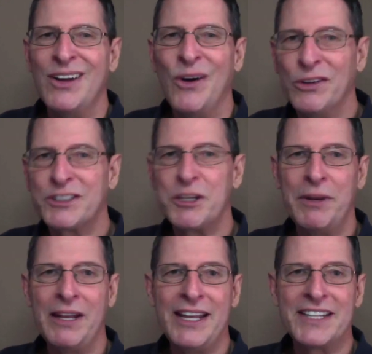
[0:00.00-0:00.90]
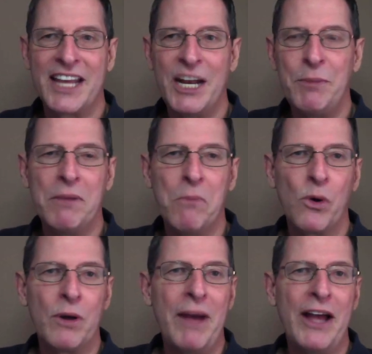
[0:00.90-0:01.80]
Ultimately, it's going to be
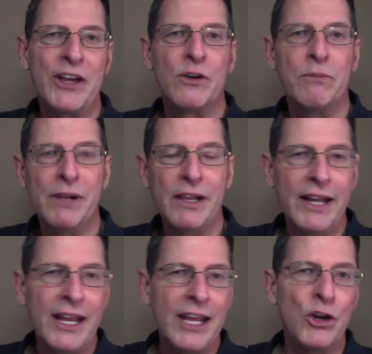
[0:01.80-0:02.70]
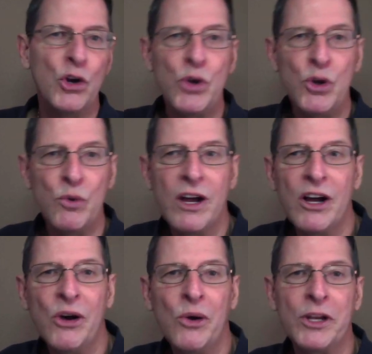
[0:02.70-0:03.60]
more about your ability and who you
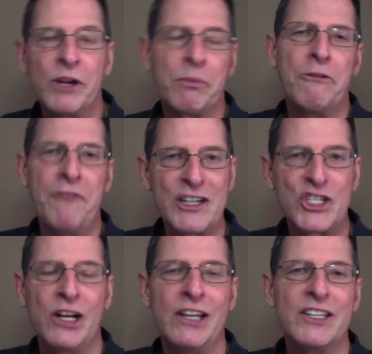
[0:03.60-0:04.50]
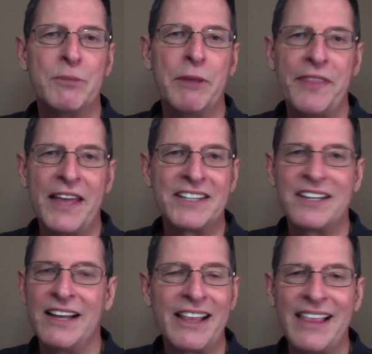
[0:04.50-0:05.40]
know and your professionalism and things
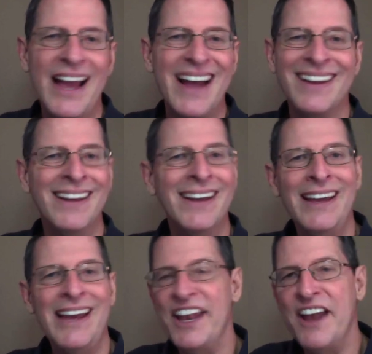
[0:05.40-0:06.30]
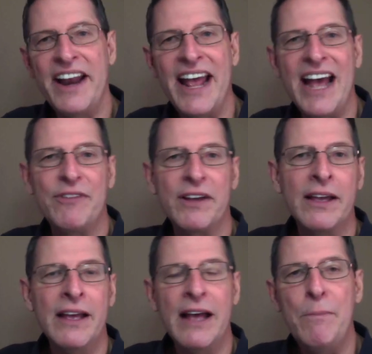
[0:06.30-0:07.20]
like that, and not having
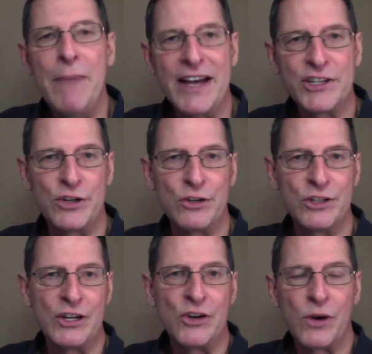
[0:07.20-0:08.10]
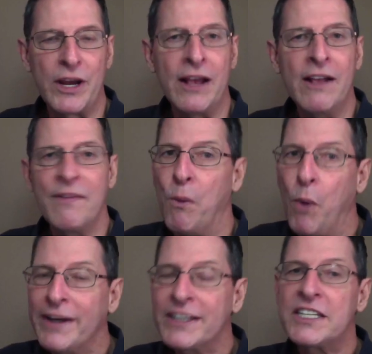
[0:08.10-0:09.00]
a master's degree. The
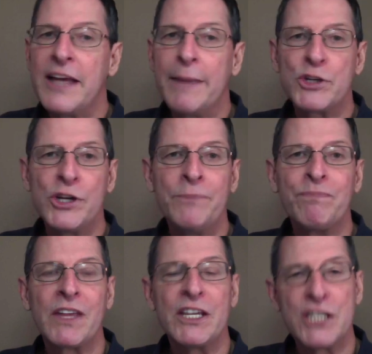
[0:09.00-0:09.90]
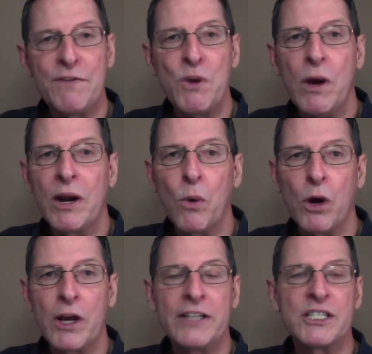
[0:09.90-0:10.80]
one exception is if you want to
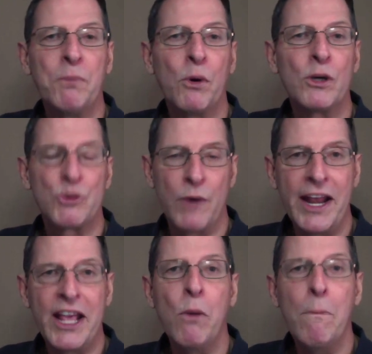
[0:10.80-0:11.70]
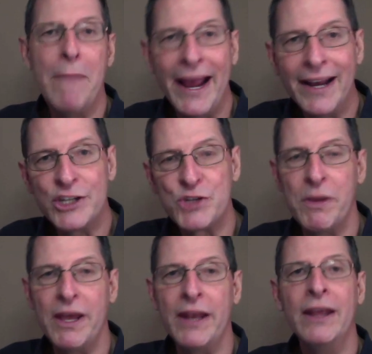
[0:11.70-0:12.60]
work in sports radio
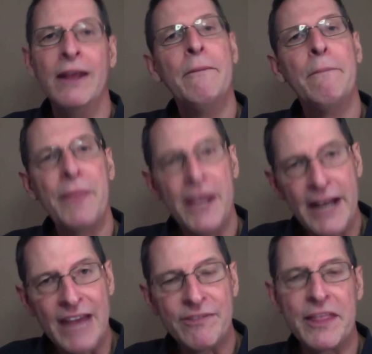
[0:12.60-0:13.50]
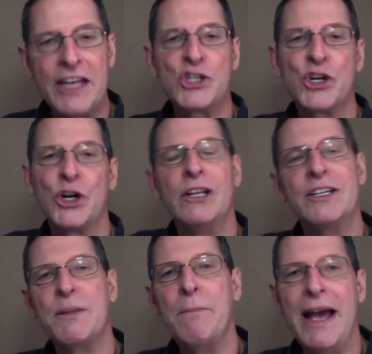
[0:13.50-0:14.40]
management, then having that
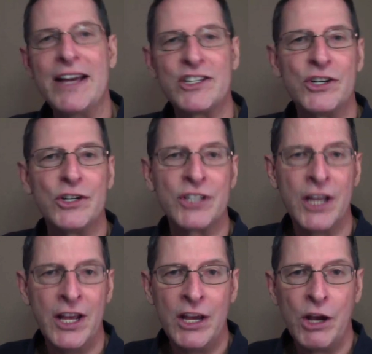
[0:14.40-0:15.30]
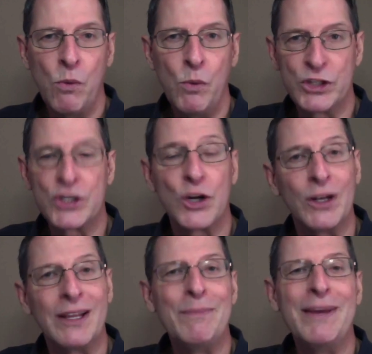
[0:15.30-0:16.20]
journalism master's would
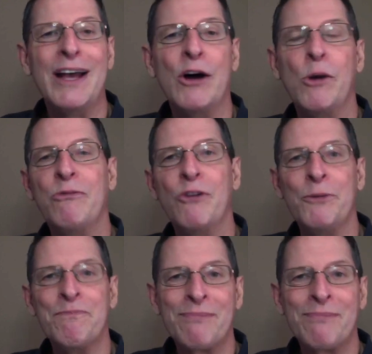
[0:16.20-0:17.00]
certainly be helpful.